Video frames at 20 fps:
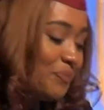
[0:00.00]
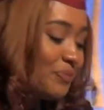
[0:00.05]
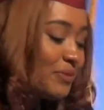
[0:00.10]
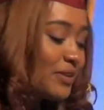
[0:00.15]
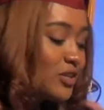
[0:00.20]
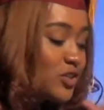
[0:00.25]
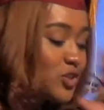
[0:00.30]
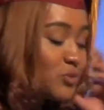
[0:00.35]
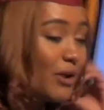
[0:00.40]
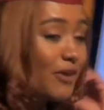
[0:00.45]

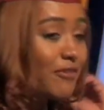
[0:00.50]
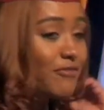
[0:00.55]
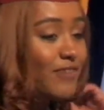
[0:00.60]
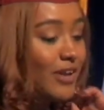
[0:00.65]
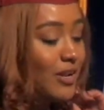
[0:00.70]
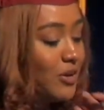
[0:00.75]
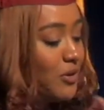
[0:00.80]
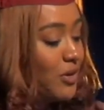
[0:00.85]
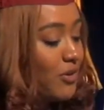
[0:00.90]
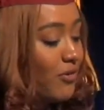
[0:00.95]
To my
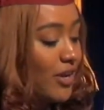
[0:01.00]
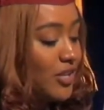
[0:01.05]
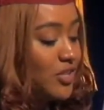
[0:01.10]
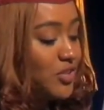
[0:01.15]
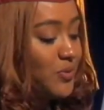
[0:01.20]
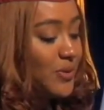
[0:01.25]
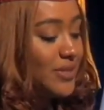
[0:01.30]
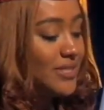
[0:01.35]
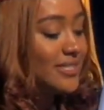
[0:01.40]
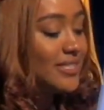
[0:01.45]
fellow
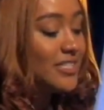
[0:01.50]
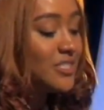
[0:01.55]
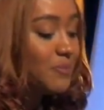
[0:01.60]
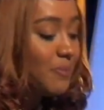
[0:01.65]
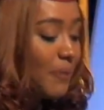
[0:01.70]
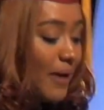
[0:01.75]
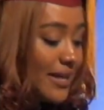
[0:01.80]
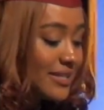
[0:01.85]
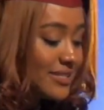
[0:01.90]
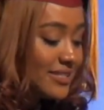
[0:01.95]
graduates, this
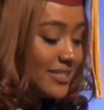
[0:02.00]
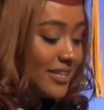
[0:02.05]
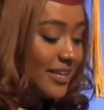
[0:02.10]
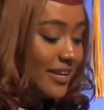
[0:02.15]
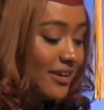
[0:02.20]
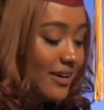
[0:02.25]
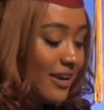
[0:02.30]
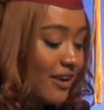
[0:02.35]
past year